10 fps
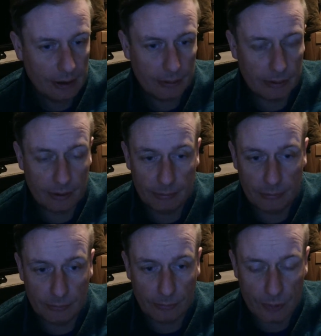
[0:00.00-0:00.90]
were a
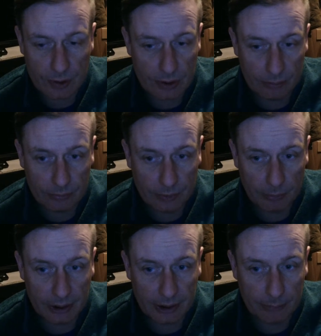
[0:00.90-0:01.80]
Muslim, complete